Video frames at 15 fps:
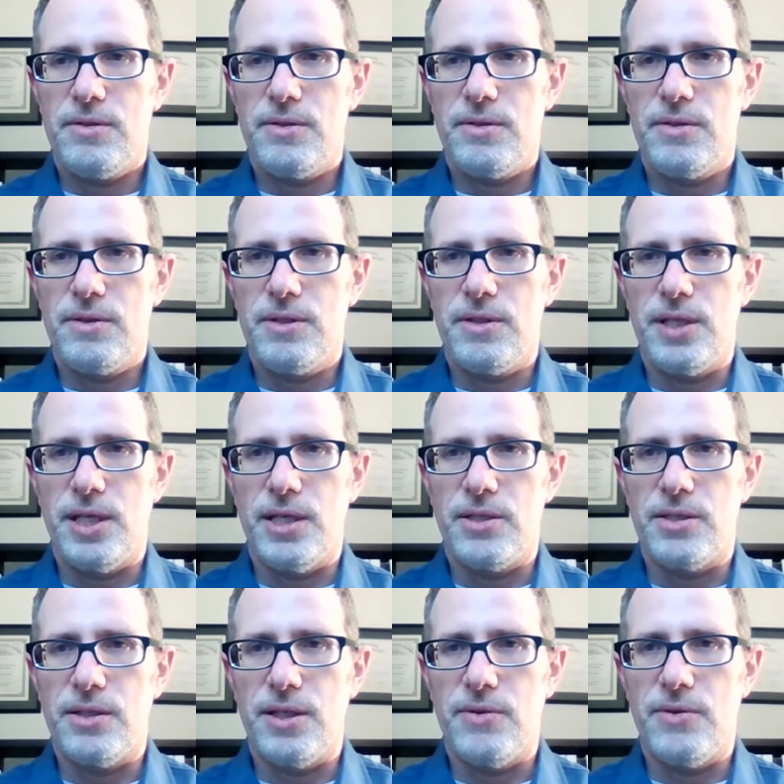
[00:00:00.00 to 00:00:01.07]
So yeah,
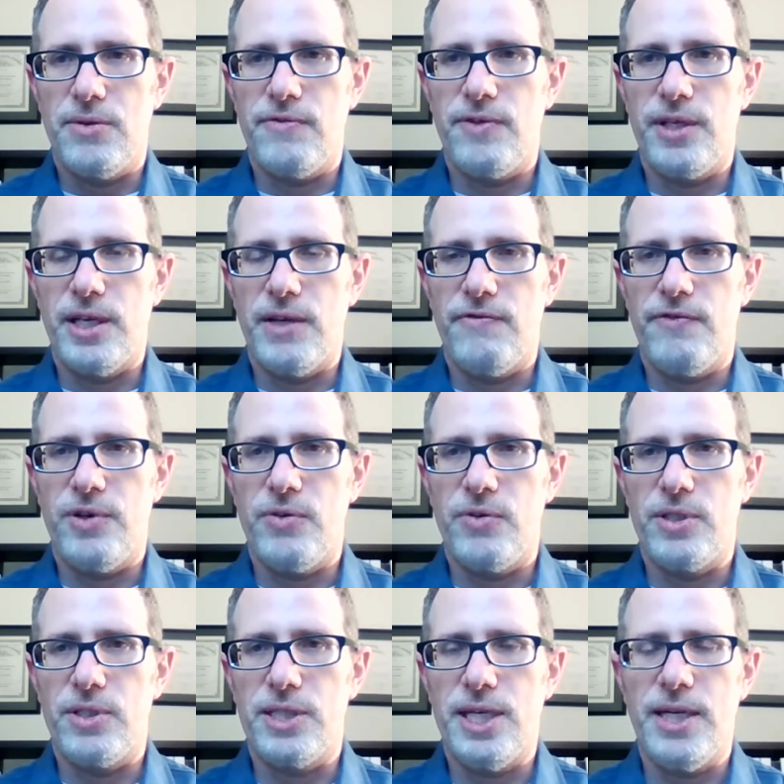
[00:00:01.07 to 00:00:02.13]
so I would again
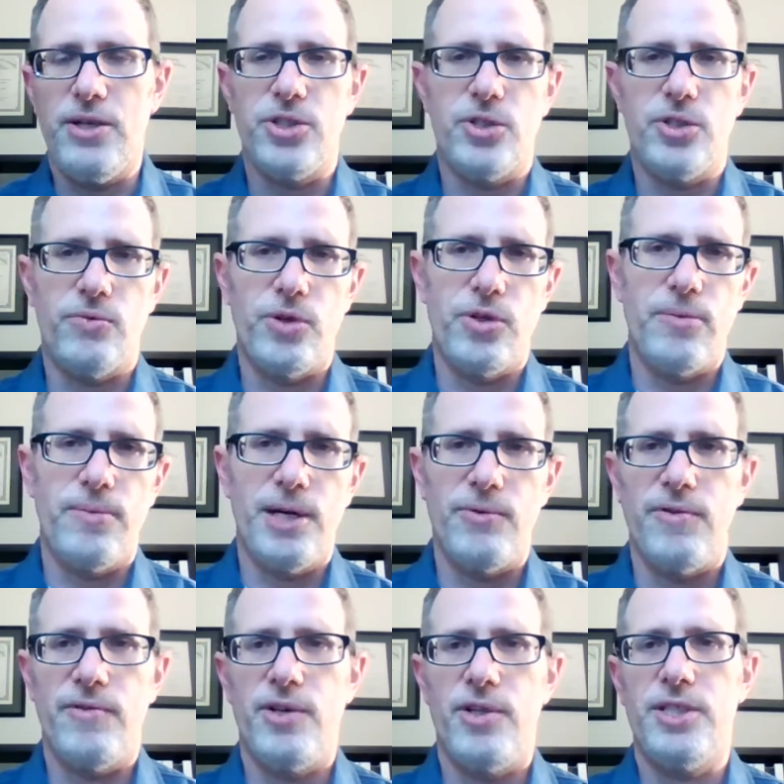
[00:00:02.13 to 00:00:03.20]
focus, and I also wrote about
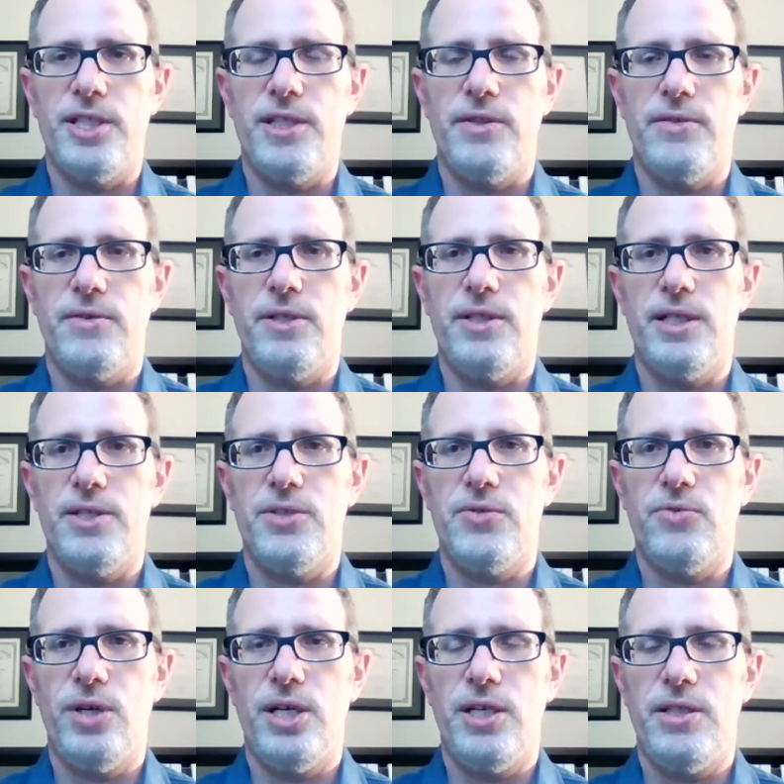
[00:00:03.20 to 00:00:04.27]
reverse T3 as
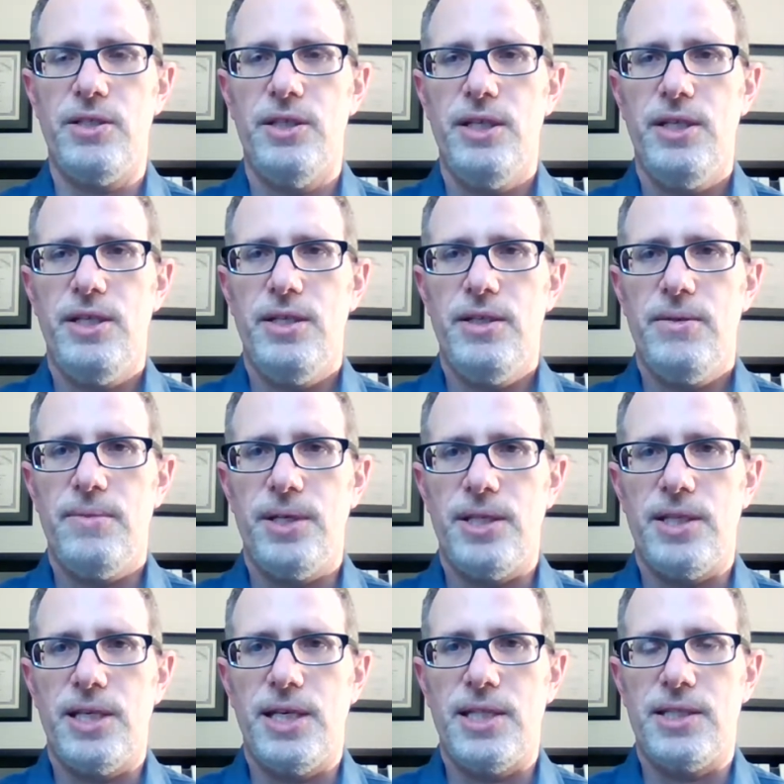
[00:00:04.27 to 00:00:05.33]
well,
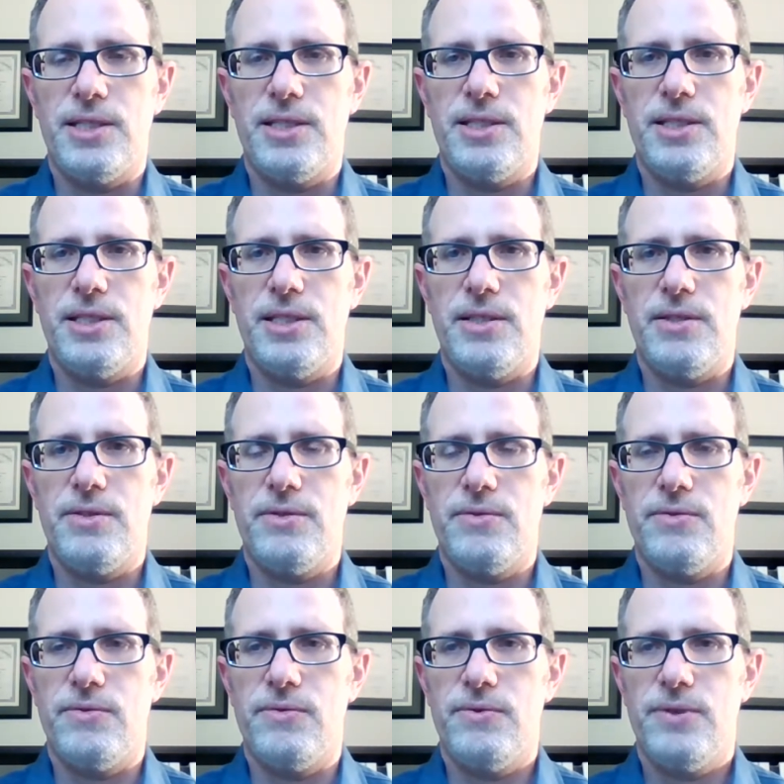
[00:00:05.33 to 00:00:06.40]
but that's
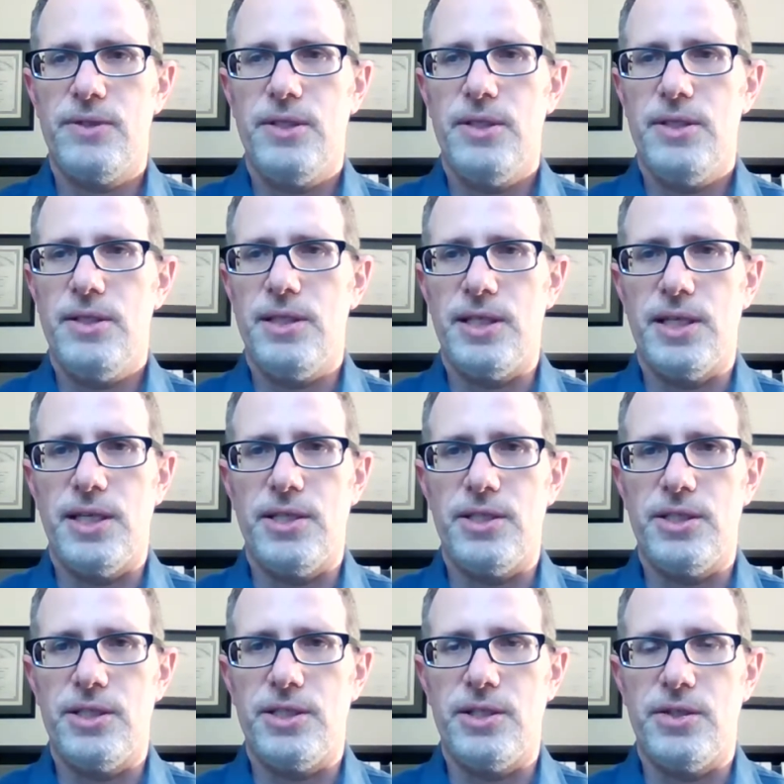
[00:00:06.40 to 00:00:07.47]
again,
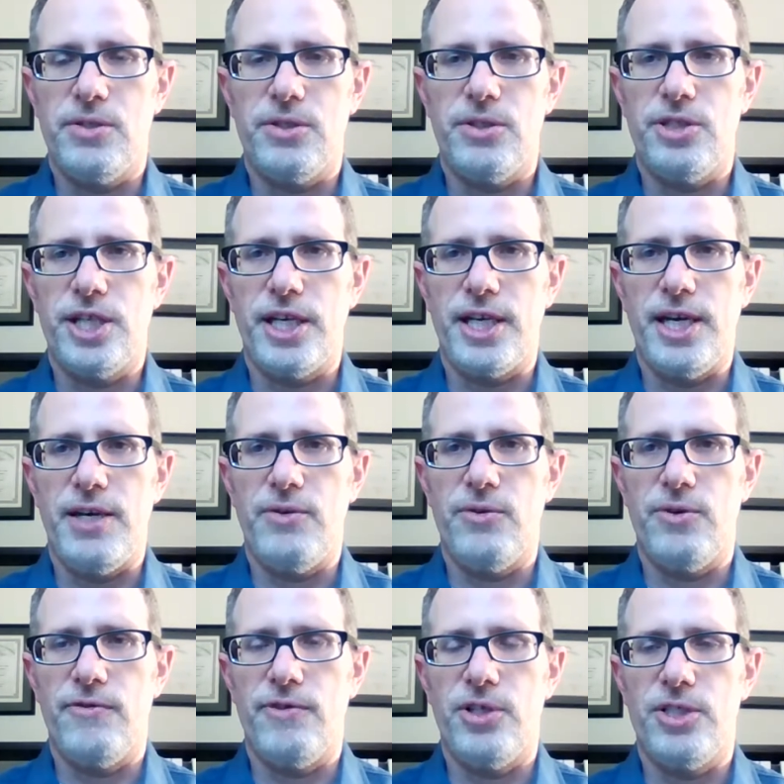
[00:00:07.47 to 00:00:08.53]
just so check out
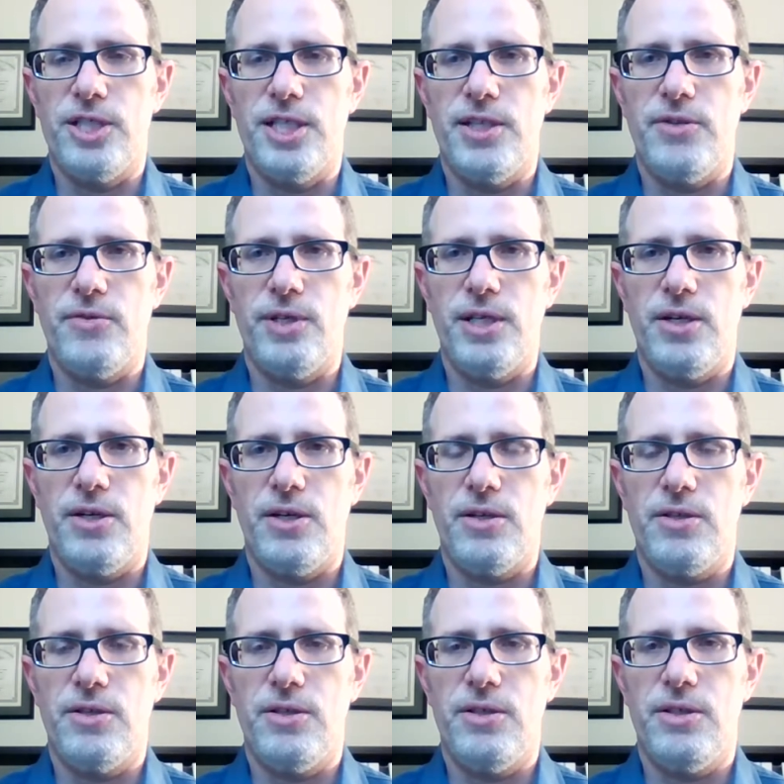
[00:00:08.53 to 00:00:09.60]
reverse T3
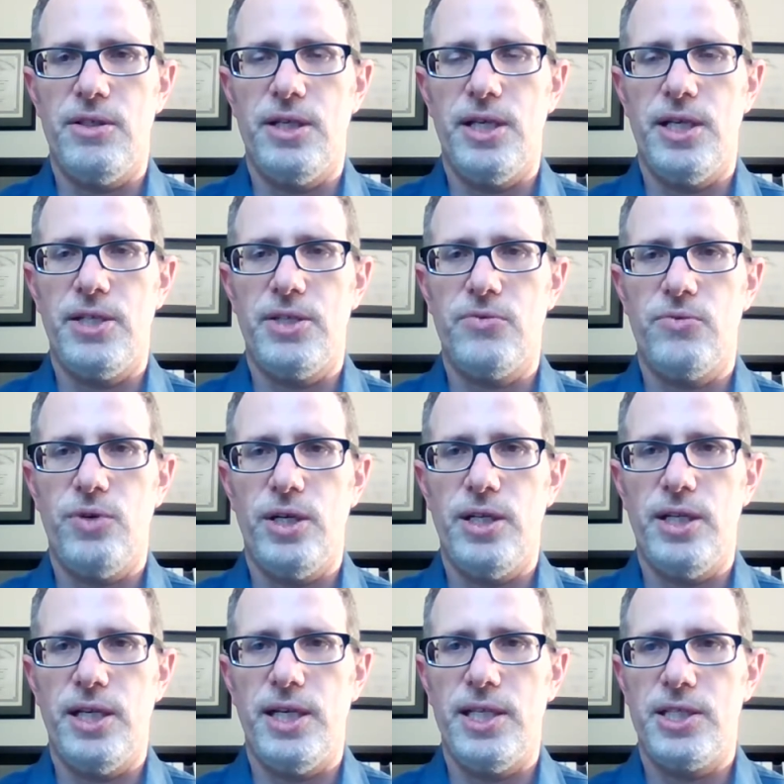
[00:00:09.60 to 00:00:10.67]
article as
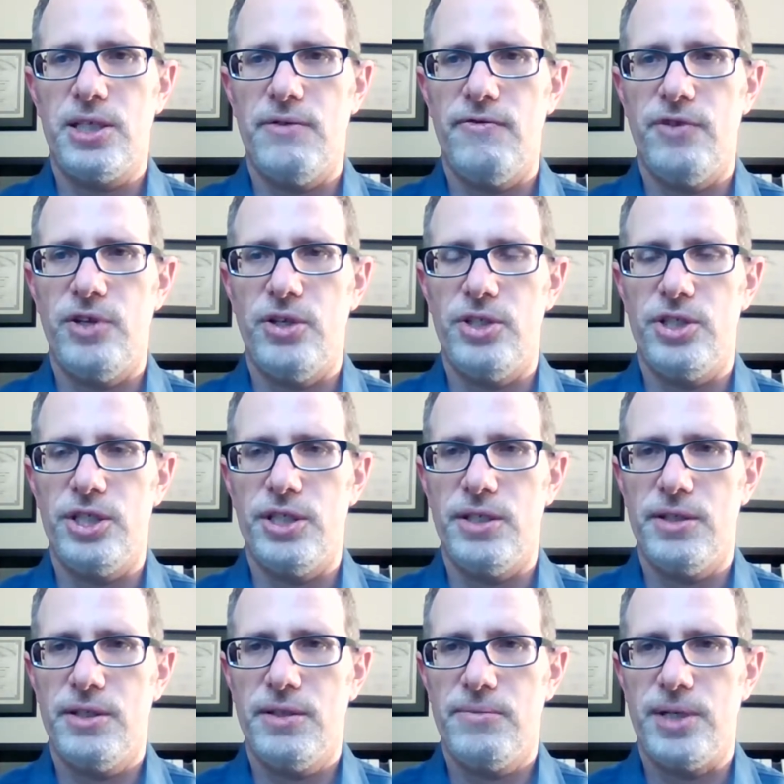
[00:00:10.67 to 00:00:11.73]
well as
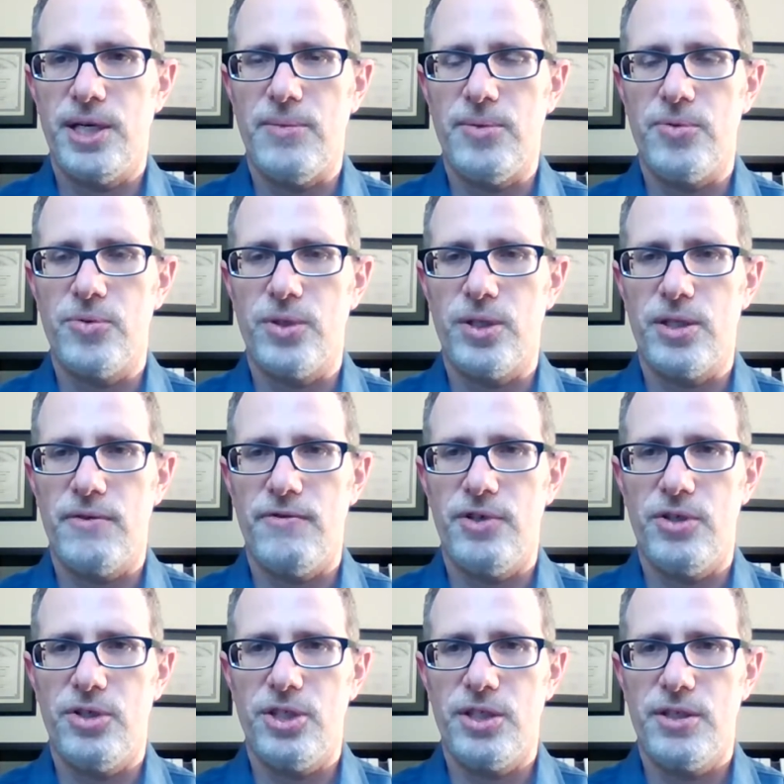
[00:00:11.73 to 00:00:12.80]
conversion, problems with
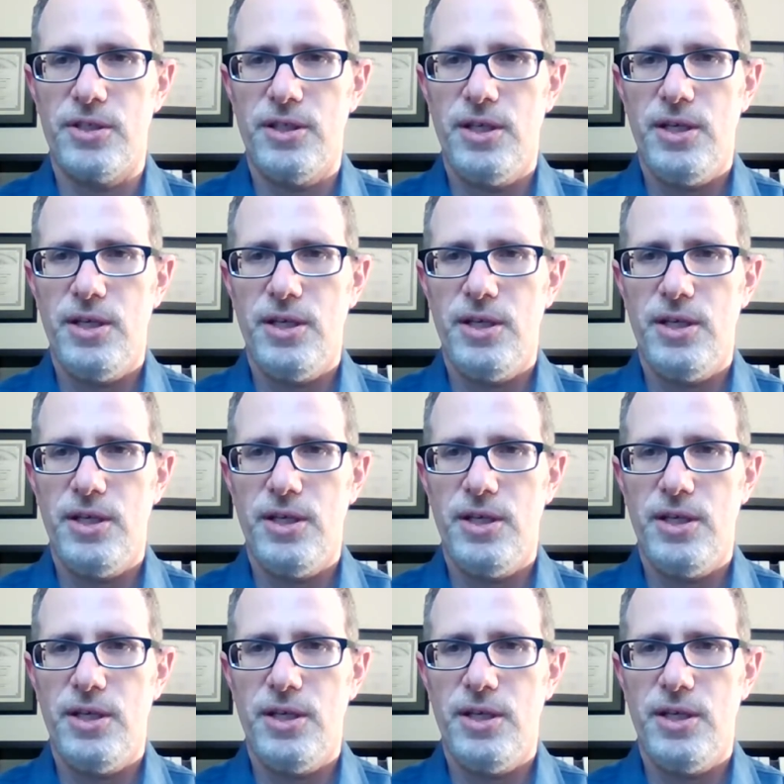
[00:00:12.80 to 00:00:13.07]
conversion.